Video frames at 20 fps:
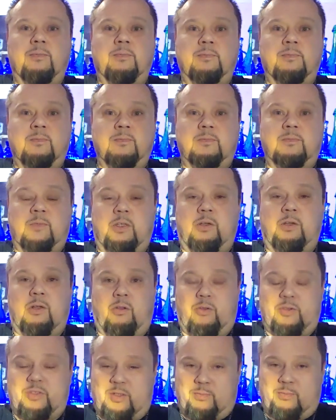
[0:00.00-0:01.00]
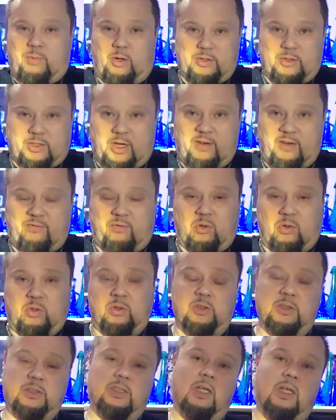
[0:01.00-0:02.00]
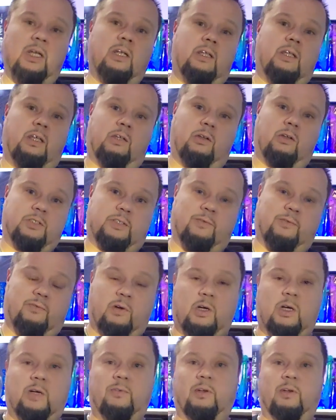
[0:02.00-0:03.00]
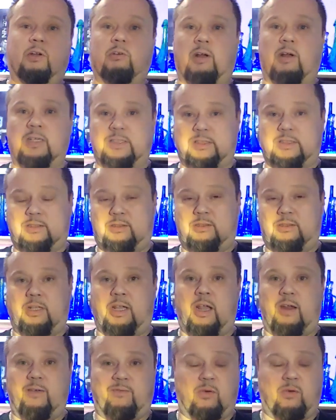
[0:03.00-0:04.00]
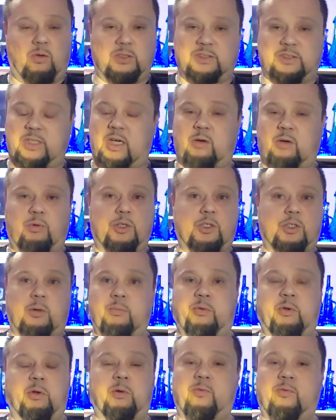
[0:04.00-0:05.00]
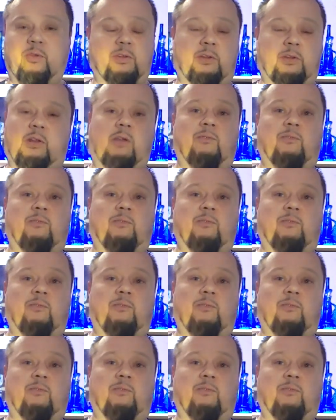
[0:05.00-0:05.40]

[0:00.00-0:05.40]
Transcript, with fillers: You know, those Impulse gatefolds, he goes to Verve and creates the gatefolds there, which are beautiful.